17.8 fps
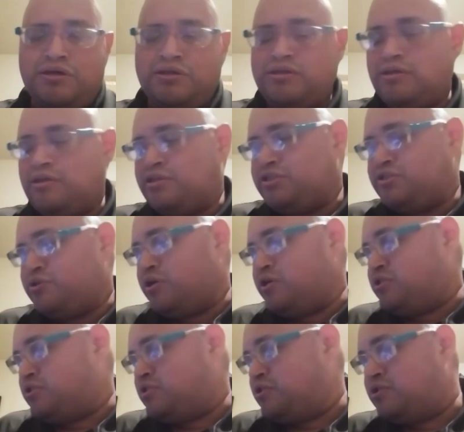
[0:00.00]

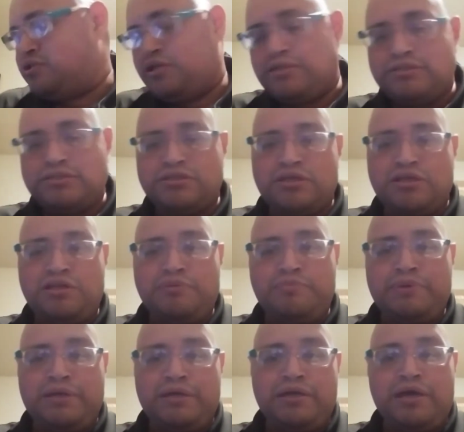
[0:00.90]
illustration. It's
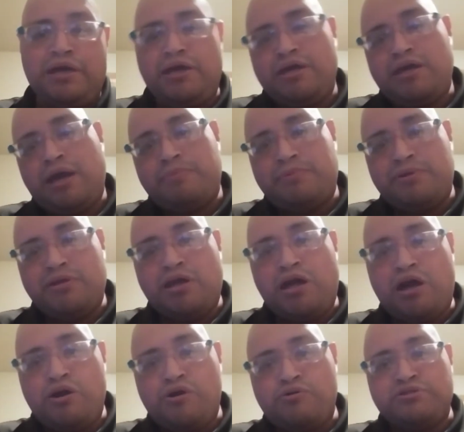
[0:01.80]
gonna be a
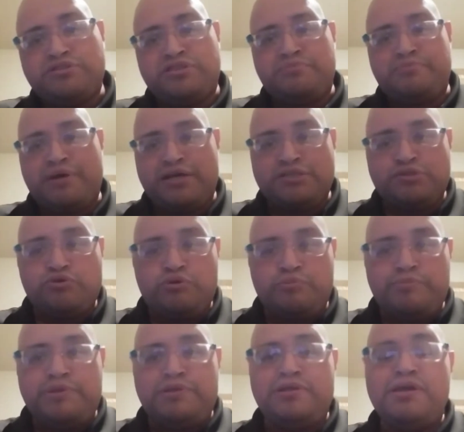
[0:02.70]
Captain Goggles and Masked
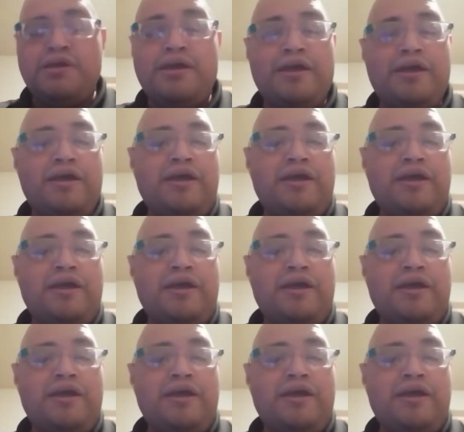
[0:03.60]
Woman